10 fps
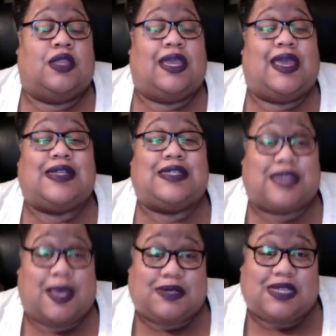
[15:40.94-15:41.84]

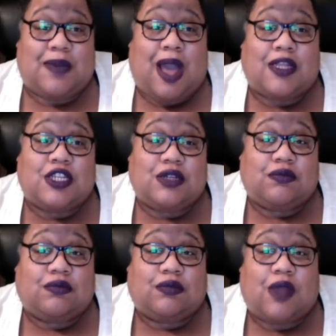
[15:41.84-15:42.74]
accepts the apology.
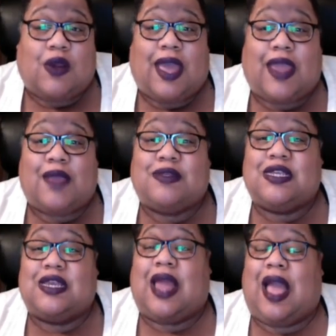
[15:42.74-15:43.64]
Okay, you know I'm saying?